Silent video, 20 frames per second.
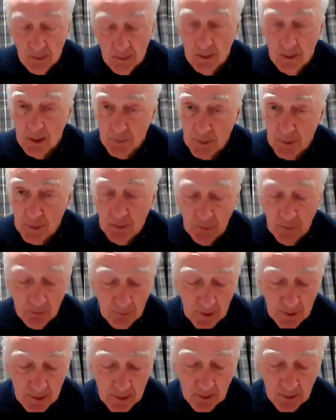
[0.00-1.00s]
That
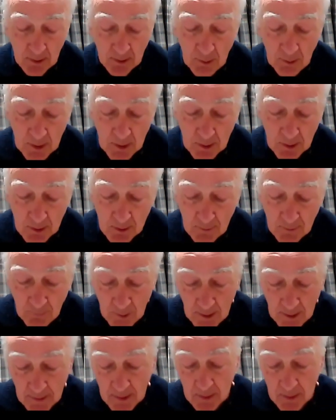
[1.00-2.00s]
perhaps raises the question of
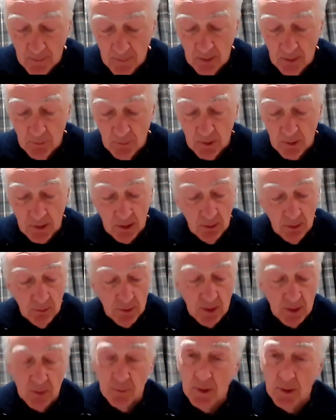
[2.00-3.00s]
why this man was
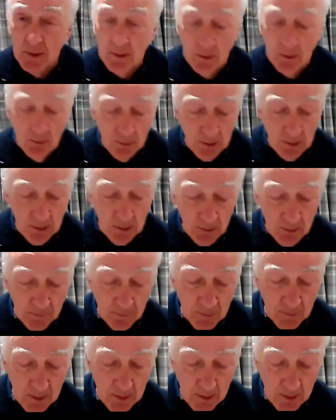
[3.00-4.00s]
told to spread the good news
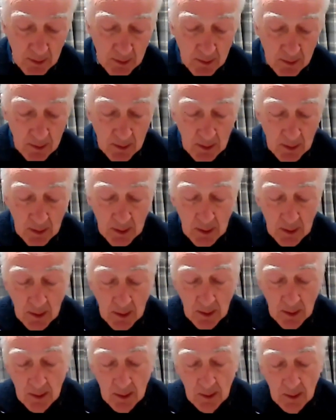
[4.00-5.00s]
of Jesus
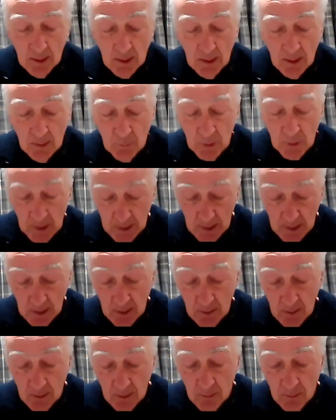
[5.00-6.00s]
and what he'd
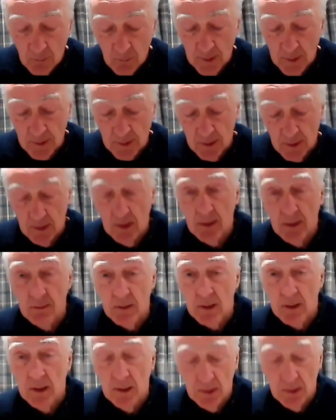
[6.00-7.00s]
done, whilst on
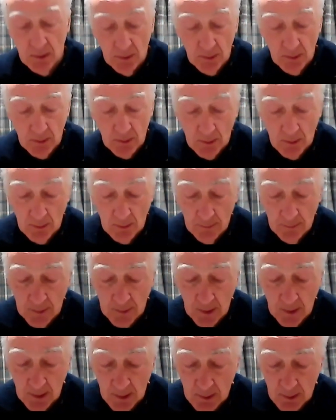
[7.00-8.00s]
other occasions,
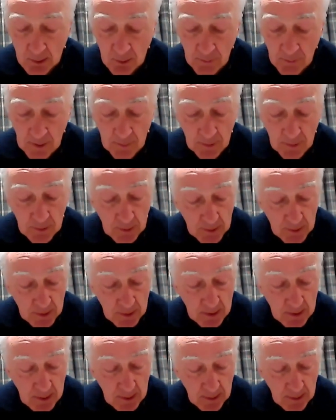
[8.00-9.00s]
Jesus told people not
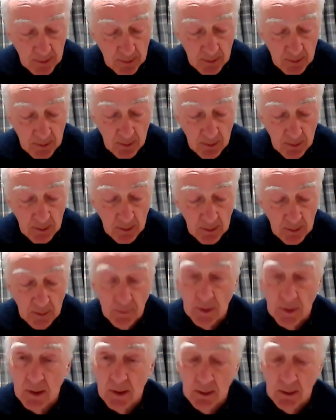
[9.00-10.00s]
to tell others that
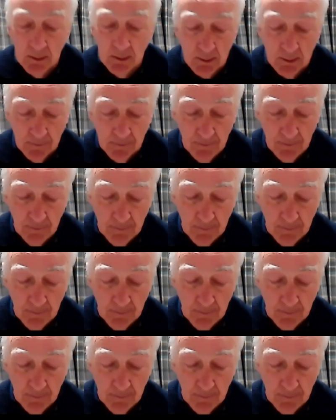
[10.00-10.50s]
they'd been healed.